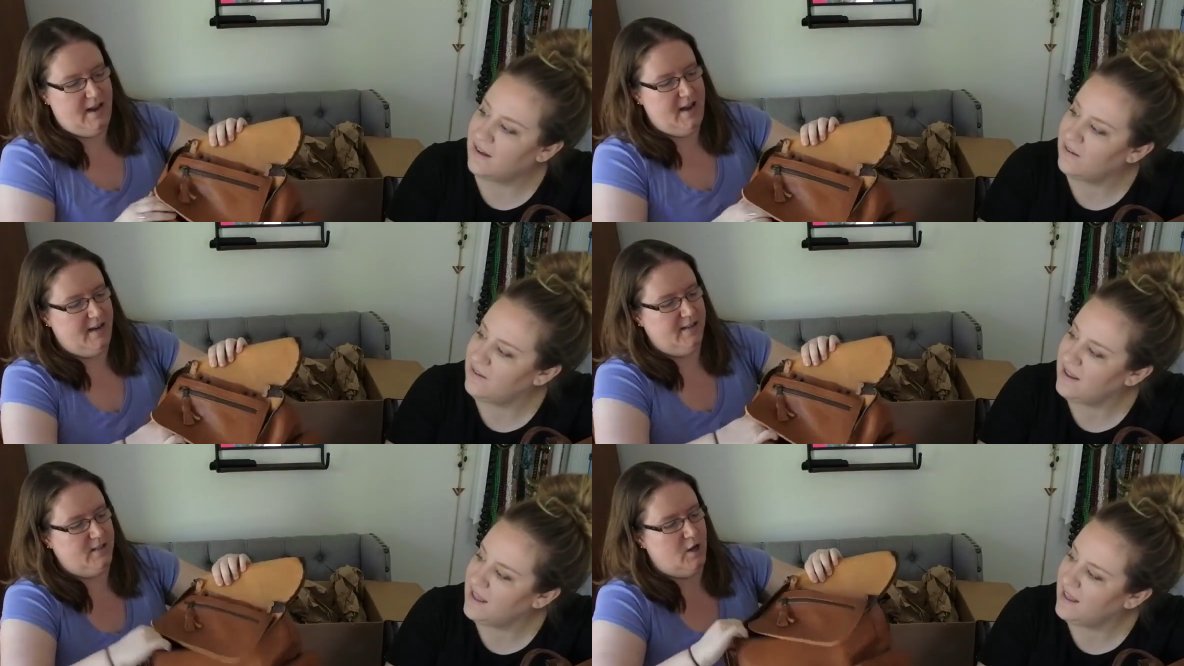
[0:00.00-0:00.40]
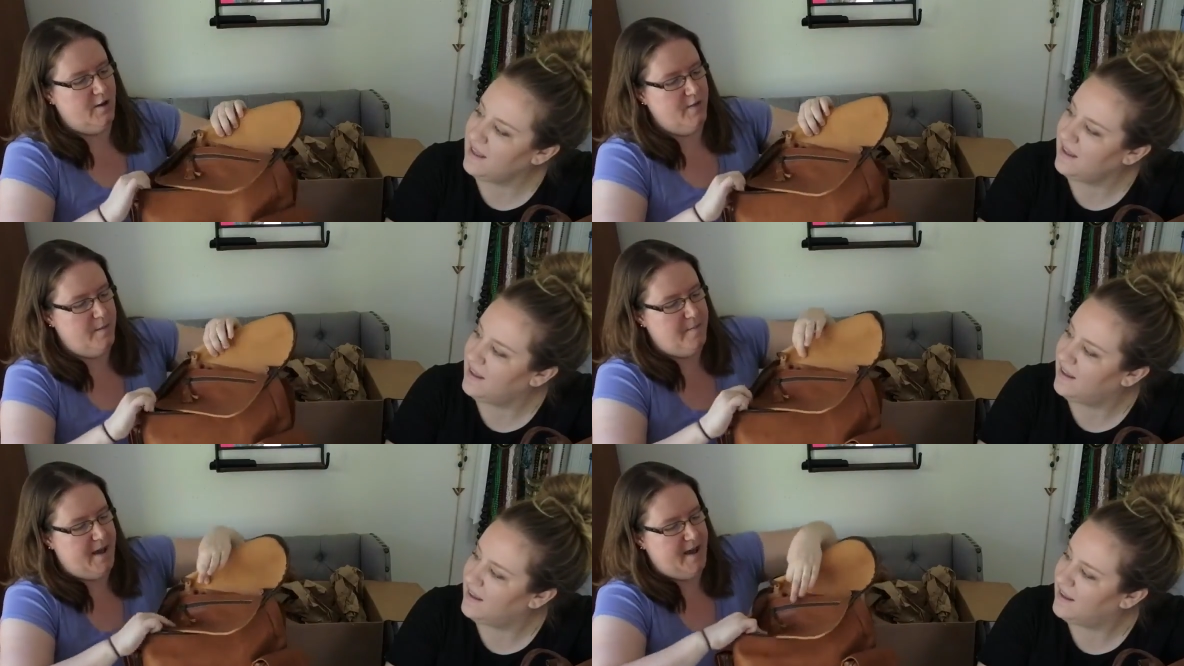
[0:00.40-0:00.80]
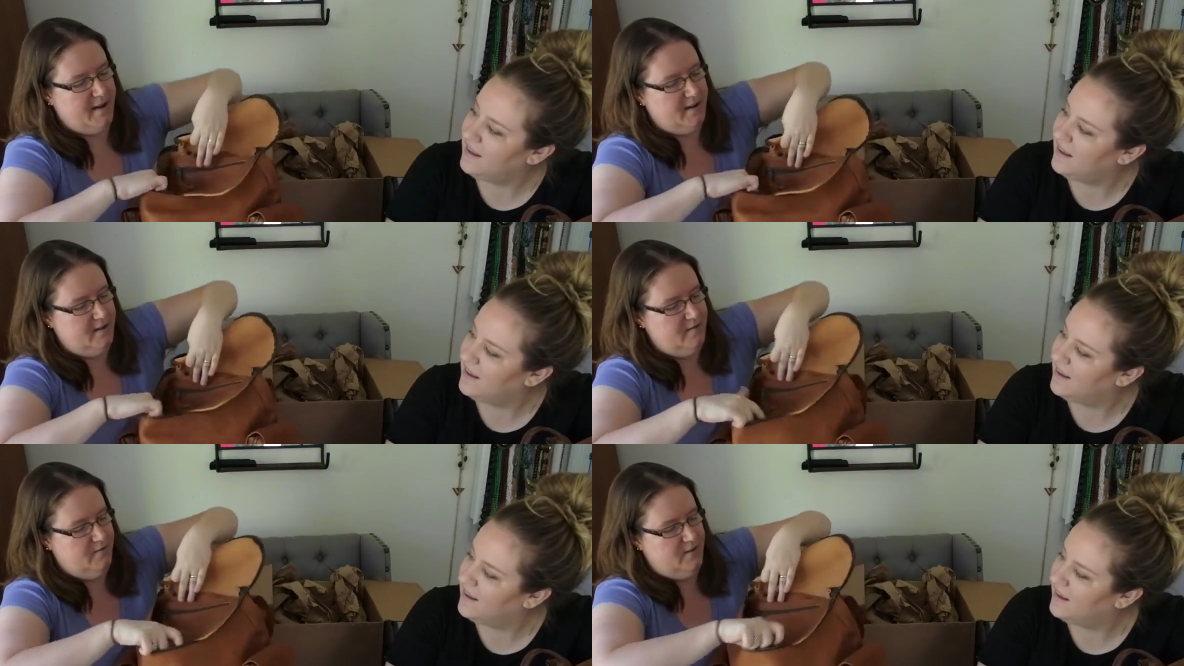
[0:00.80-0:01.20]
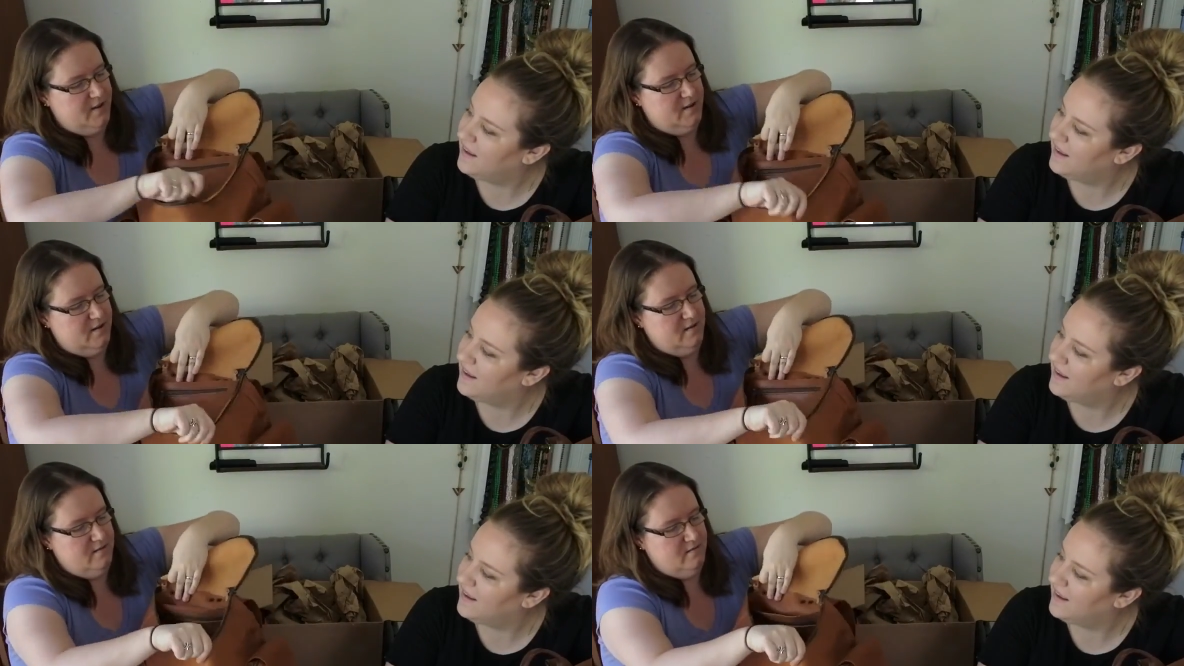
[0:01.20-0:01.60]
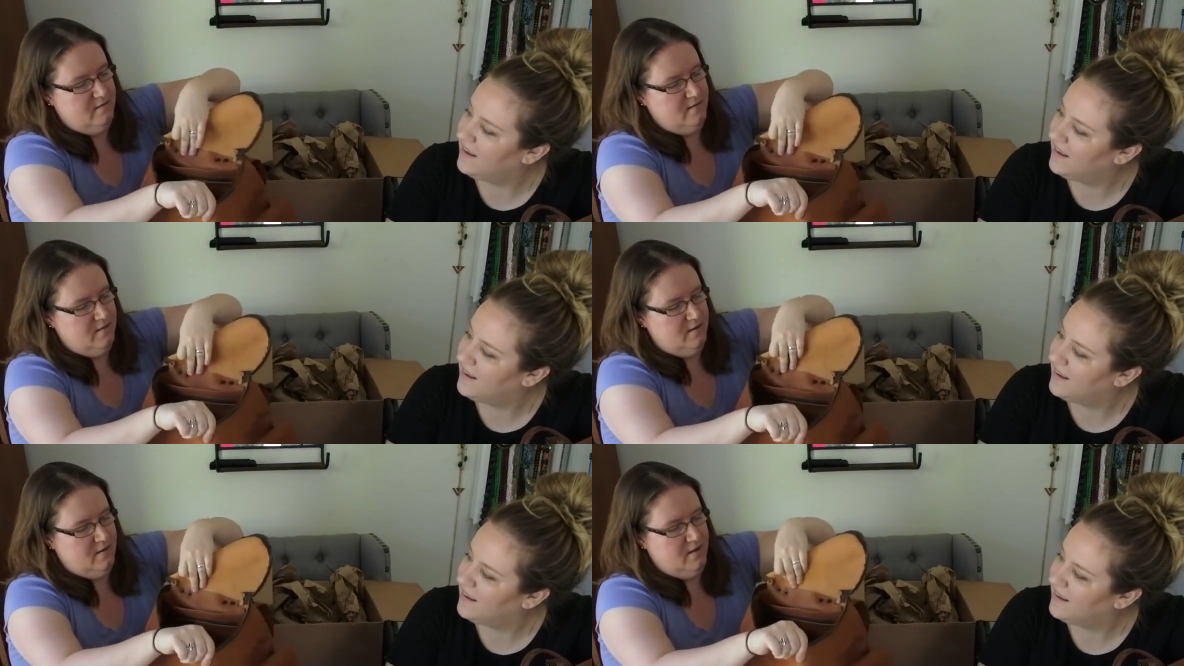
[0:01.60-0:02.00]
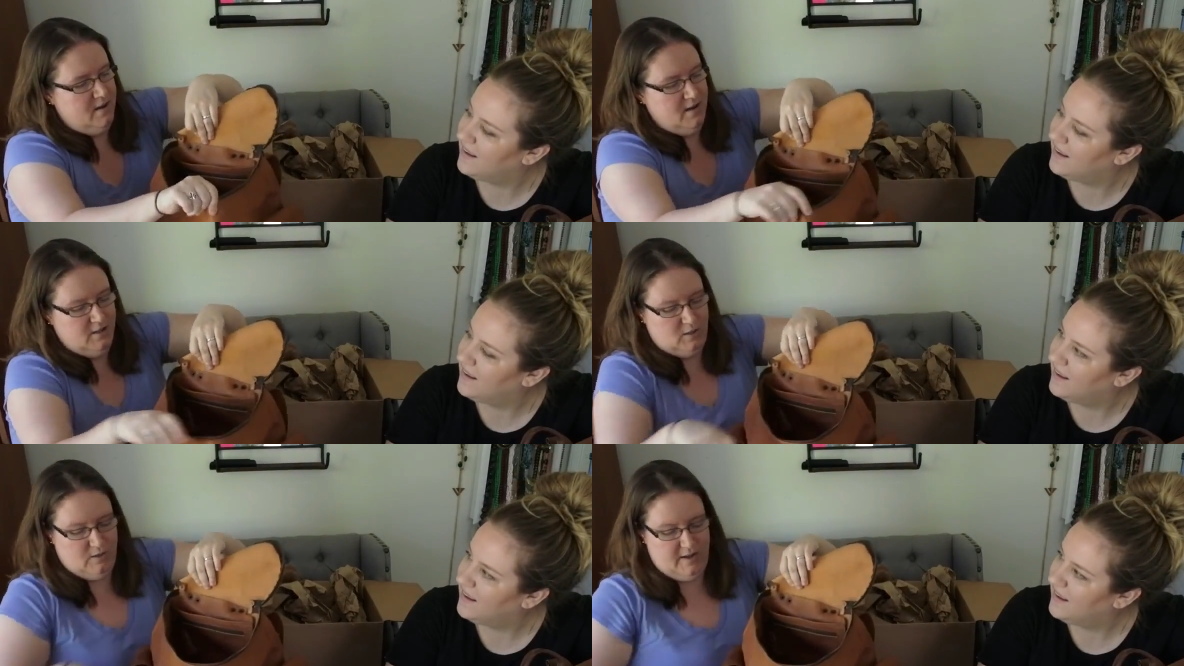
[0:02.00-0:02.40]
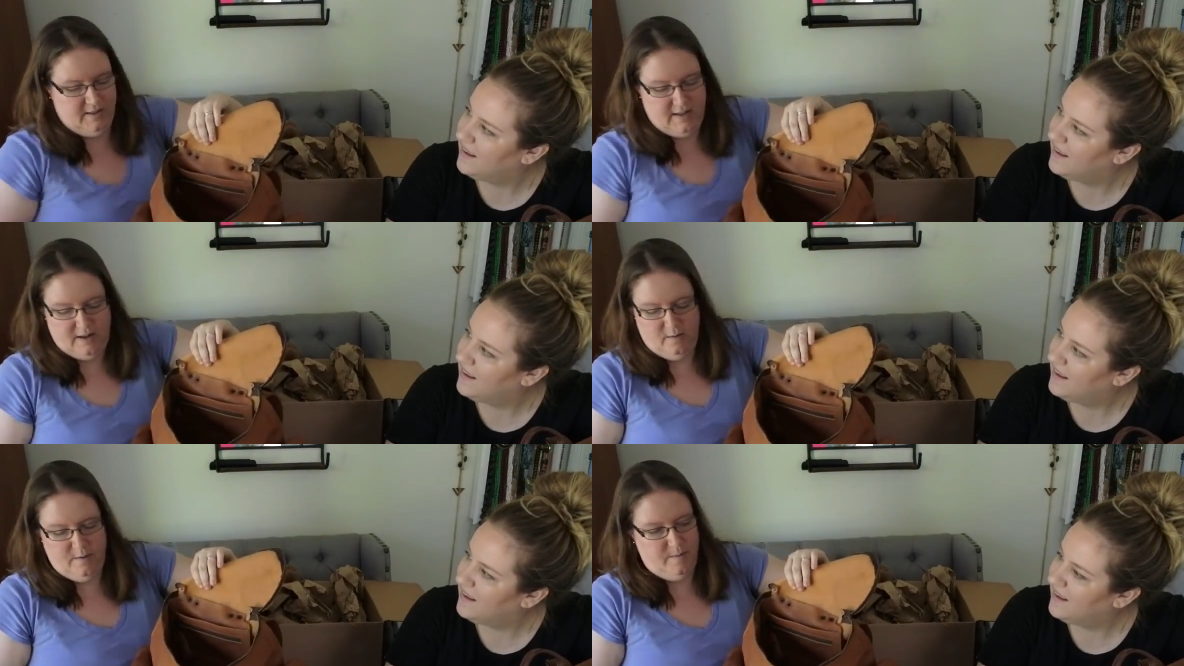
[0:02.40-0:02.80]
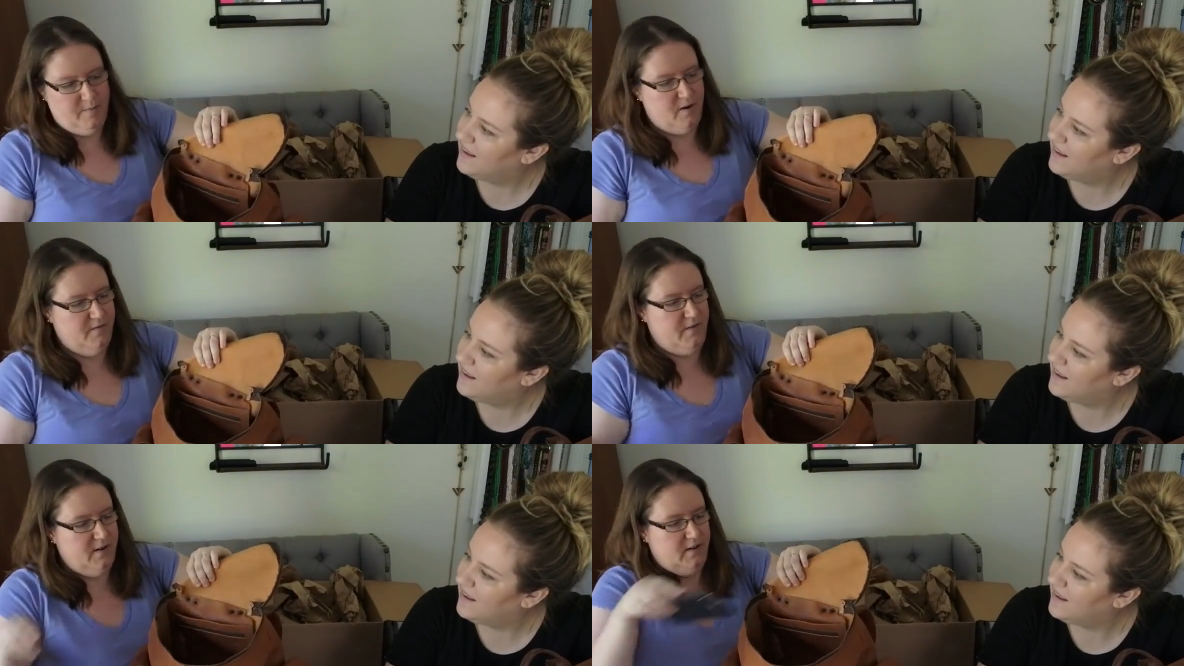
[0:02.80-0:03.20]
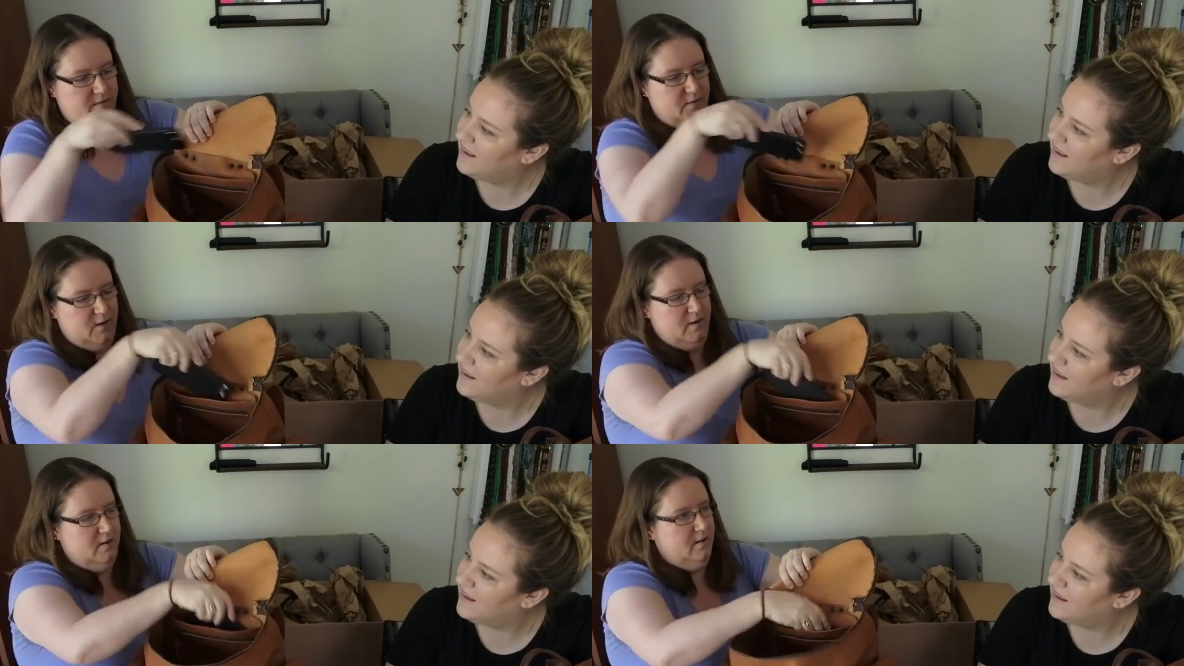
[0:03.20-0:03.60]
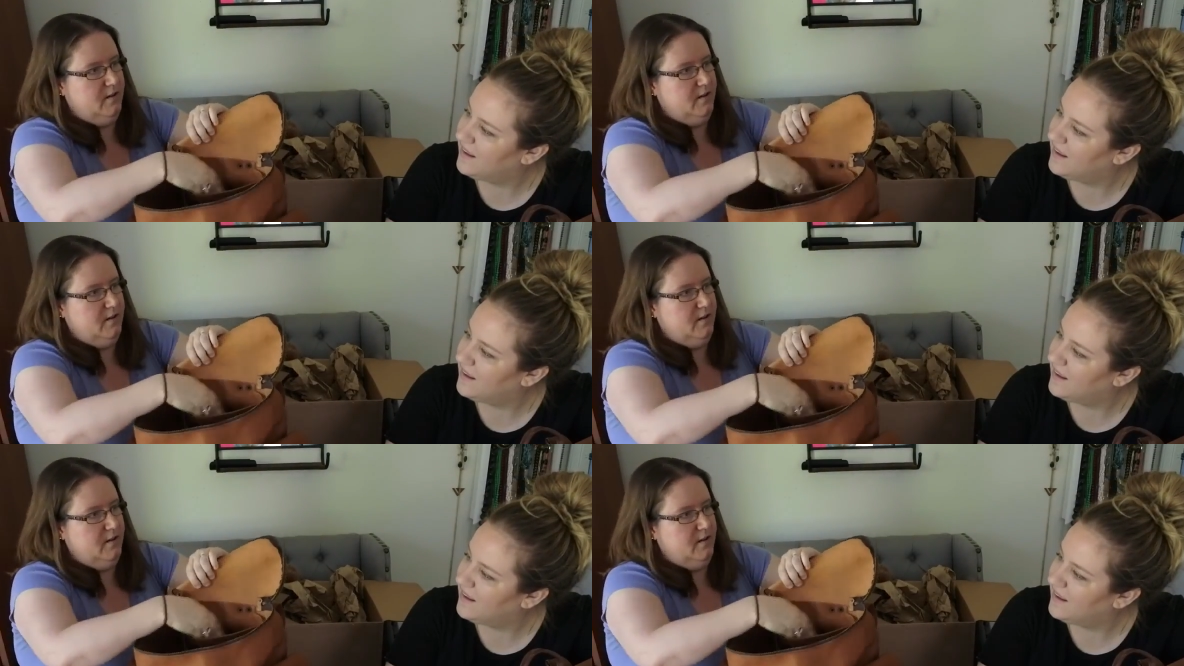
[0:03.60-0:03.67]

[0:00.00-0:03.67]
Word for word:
Speaker 1: oh, hangs yeah. on the back of the so like that'll be perfect for